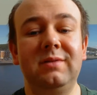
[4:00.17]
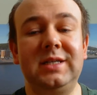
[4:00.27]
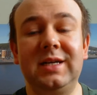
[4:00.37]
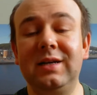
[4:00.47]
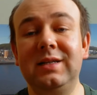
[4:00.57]

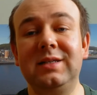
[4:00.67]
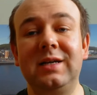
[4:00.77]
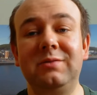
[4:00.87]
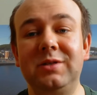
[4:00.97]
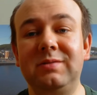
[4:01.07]
which in
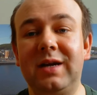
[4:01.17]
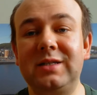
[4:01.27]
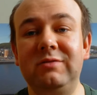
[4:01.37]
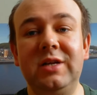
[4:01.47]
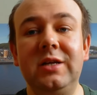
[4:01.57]
hindsight was
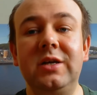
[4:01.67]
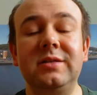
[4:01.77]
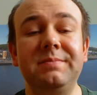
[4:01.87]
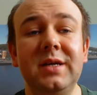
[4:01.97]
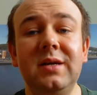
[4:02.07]
actually really
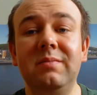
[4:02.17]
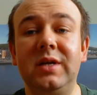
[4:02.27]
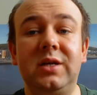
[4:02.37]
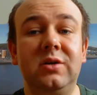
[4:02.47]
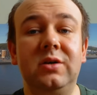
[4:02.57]
good,
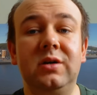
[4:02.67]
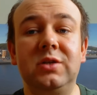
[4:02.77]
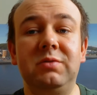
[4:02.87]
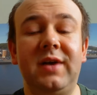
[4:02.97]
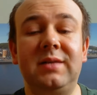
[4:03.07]

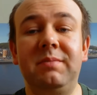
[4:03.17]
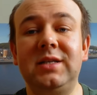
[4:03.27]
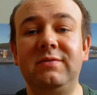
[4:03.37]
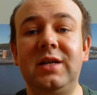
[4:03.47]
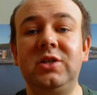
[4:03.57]
because we've had
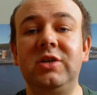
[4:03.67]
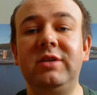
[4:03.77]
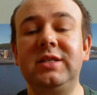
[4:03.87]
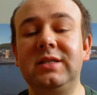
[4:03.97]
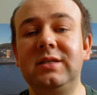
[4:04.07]
massive energy
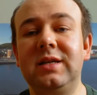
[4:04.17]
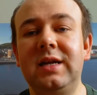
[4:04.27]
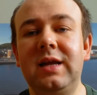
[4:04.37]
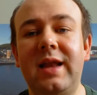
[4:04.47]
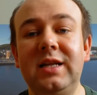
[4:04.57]
increases,
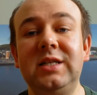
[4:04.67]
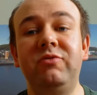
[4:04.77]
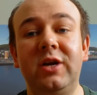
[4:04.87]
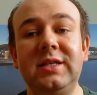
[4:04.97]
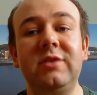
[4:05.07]
energy
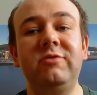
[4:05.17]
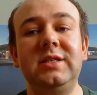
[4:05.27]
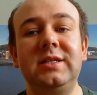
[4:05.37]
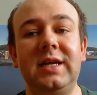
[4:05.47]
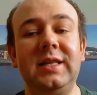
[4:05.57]
price
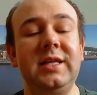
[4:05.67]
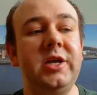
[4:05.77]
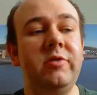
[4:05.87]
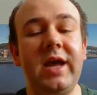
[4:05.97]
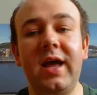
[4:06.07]
increases in the
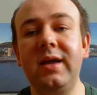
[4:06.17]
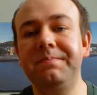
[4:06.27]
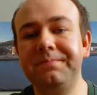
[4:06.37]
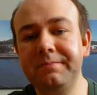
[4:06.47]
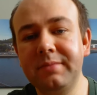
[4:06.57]
U K.
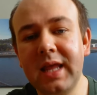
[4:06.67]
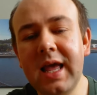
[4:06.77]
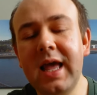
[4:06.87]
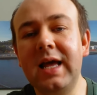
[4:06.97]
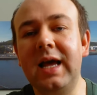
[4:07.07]

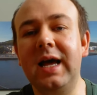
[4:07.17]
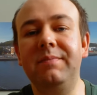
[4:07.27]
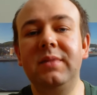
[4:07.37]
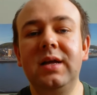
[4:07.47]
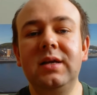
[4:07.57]

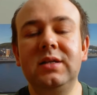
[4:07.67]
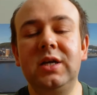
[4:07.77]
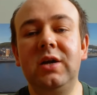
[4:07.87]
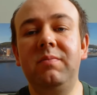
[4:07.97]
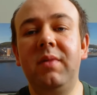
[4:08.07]
Um,
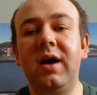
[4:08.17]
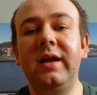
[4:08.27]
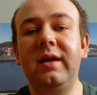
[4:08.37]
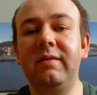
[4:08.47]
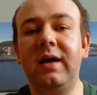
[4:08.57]
so
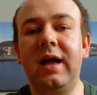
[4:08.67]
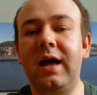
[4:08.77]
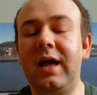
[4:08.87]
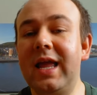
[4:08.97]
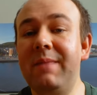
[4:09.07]
my
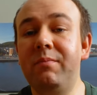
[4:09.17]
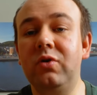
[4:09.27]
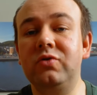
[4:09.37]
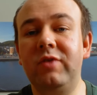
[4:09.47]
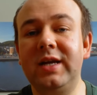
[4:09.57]
uh,
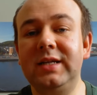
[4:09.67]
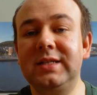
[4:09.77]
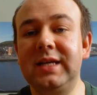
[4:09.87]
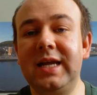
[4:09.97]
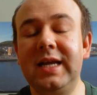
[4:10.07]
import
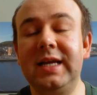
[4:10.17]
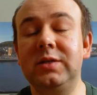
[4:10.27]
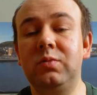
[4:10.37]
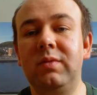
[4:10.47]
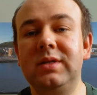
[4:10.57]
rate
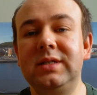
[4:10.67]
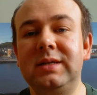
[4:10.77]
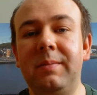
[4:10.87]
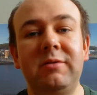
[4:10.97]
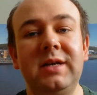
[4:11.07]
is
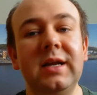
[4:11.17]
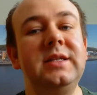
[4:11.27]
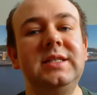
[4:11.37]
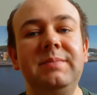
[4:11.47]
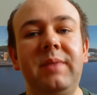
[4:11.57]
about
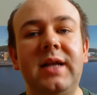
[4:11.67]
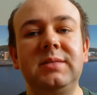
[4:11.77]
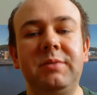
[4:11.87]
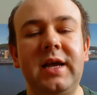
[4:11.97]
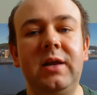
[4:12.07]
nineteen
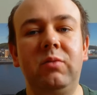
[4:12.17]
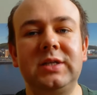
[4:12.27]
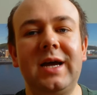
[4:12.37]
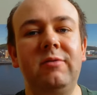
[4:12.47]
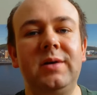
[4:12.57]
pence per
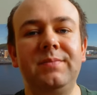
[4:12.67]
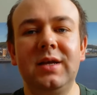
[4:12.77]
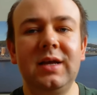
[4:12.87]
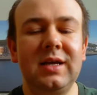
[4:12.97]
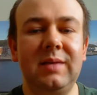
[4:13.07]
kilowatt hour,
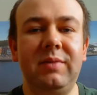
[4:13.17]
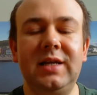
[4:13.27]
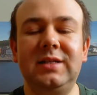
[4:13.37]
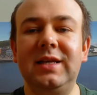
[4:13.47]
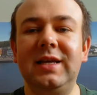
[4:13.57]

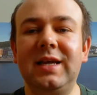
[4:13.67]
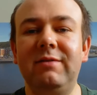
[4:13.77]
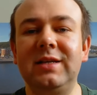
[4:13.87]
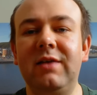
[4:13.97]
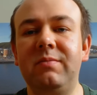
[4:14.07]
compared to the
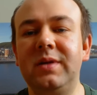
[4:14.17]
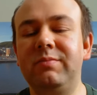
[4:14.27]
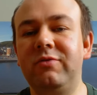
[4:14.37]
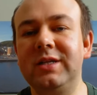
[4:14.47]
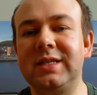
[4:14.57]
current
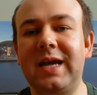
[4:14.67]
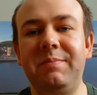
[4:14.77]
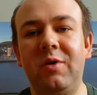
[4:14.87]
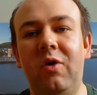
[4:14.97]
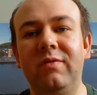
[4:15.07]
government price
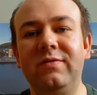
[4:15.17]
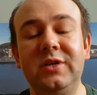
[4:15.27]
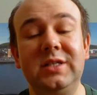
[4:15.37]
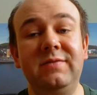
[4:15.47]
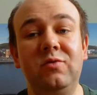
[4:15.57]
cap of
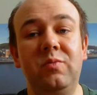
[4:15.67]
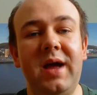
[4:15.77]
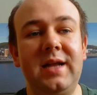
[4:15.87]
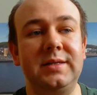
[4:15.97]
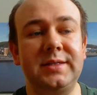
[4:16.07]
thirty-four
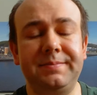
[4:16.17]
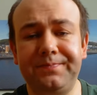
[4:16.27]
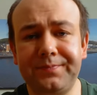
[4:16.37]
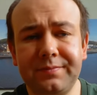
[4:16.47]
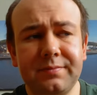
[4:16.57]
pence.
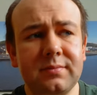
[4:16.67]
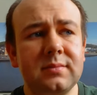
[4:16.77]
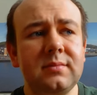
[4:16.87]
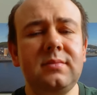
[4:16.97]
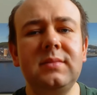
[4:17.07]

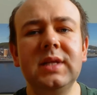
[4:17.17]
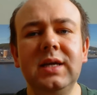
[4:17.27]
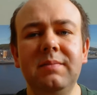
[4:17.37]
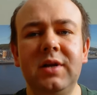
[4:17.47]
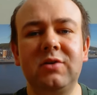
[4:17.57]

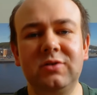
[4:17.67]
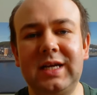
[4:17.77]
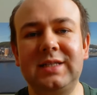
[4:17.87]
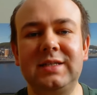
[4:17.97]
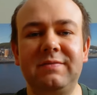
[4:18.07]
But of course
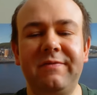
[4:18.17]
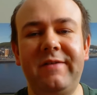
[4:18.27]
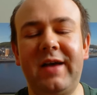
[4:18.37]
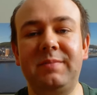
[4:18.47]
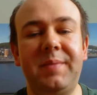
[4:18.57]
that does
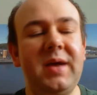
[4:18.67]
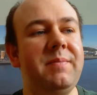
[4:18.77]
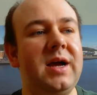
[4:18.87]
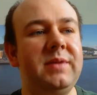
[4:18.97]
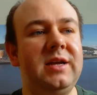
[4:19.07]
affect my
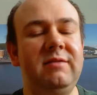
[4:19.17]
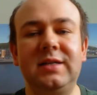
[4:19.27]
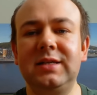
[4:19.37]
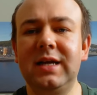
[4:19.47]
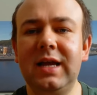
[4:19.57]
payback
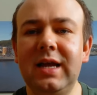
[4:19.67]
period.